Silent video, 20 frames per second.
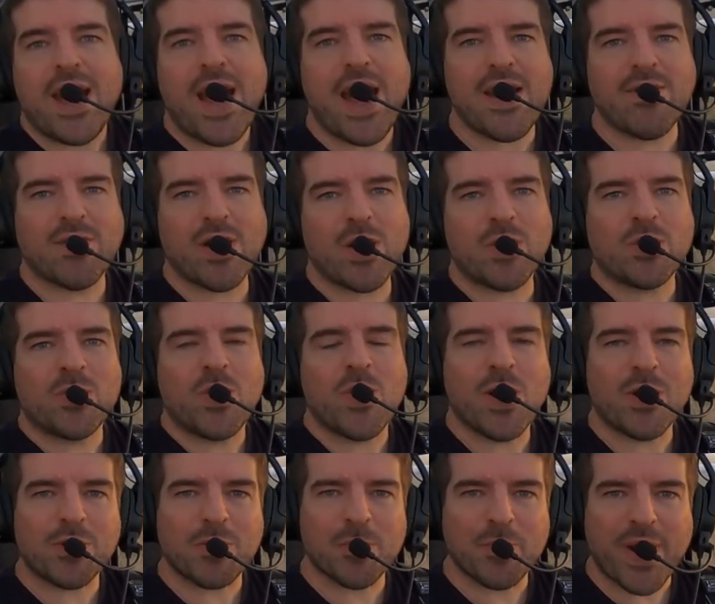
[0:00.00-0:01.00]
Hey everyone,
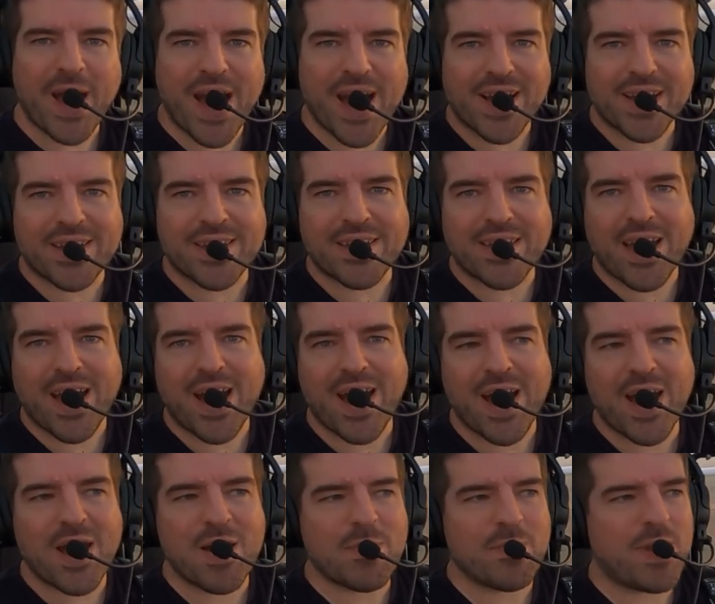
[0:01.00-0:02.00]
welcome back.
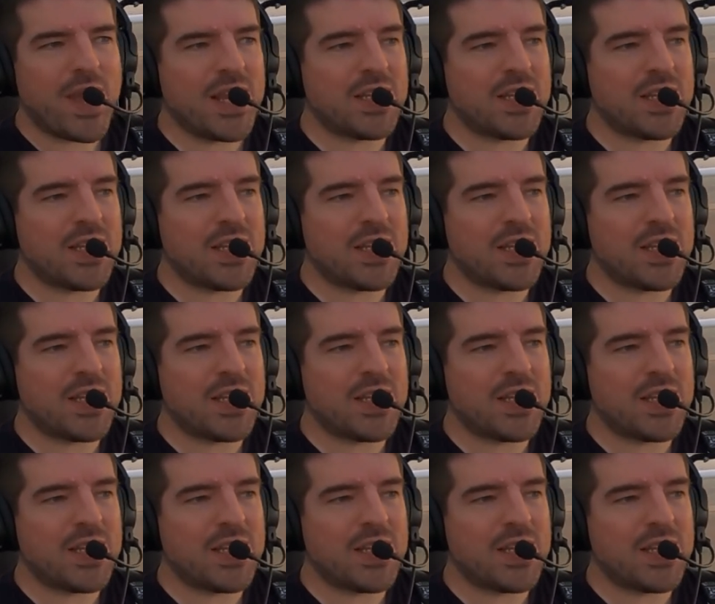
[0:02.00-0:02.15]
Um,